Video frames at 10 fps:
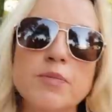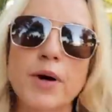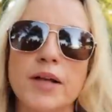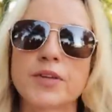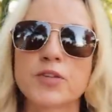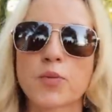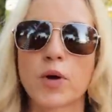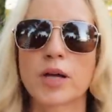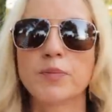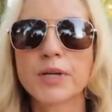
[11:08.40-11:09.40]
bought this
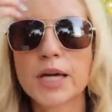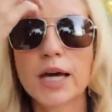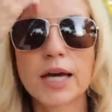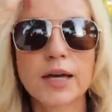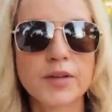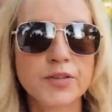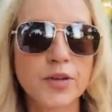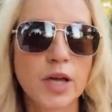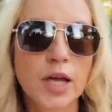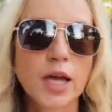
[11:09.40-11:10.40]
one because
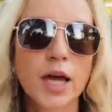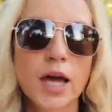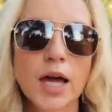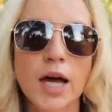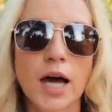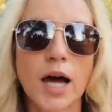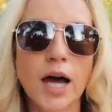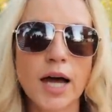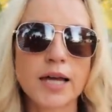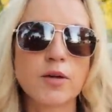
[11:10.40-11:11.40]

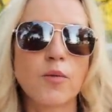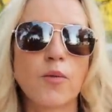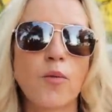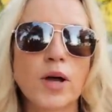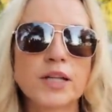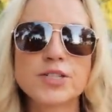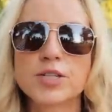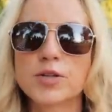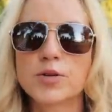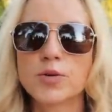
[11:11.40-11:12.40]
I wanted
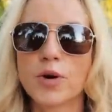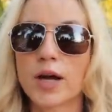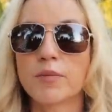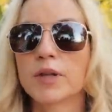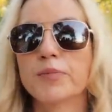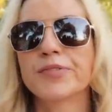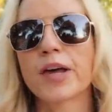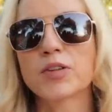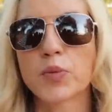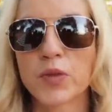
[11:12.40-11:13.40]
to, I'm
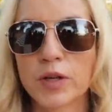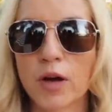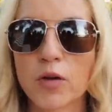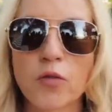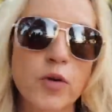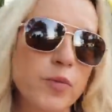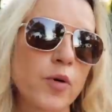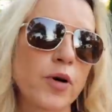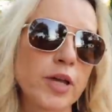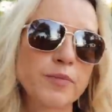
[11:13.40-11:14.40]
obsessed with the note of whipped
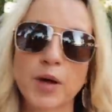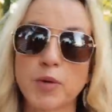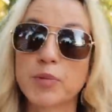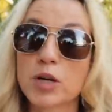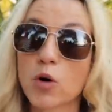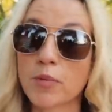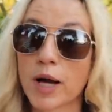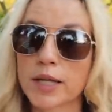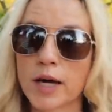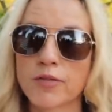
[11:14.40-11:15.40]
cream. I'm a big
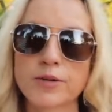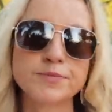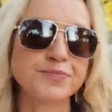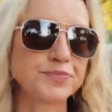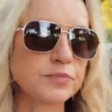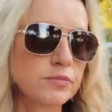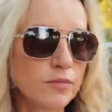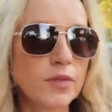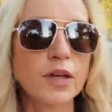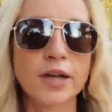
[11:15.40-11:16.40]
gourmand lover,
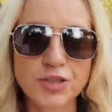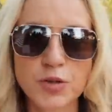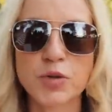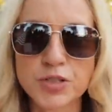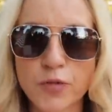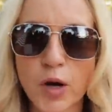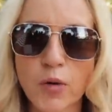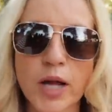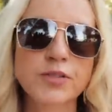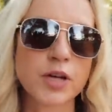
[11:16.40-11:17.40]
and I actually went to
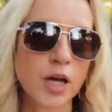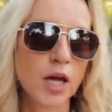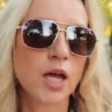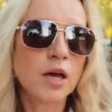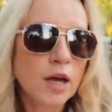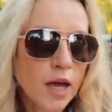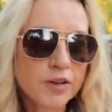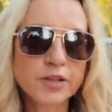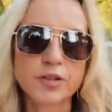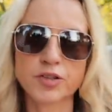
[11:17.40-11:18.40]
Fragrantica
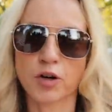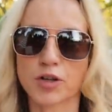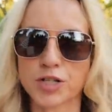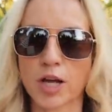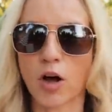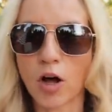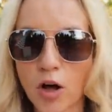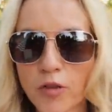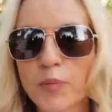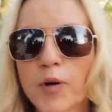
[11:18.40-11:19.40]
and did a search, like
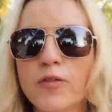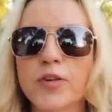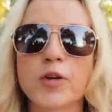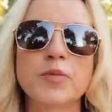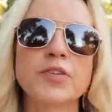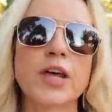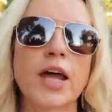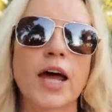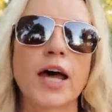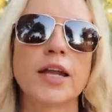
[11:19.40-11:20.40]
all the perfumes that
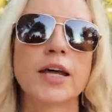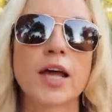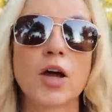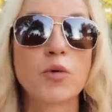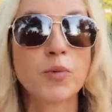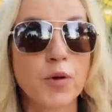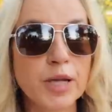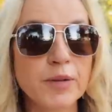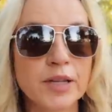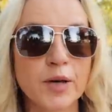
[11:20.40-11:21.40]
had whipped
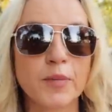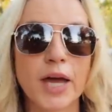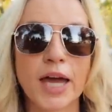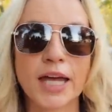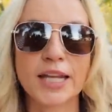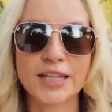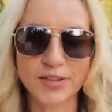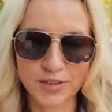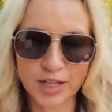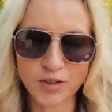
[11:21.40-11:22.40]
cream in them. And
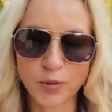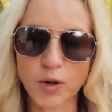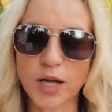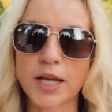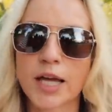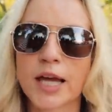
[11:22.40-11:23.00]
this next one,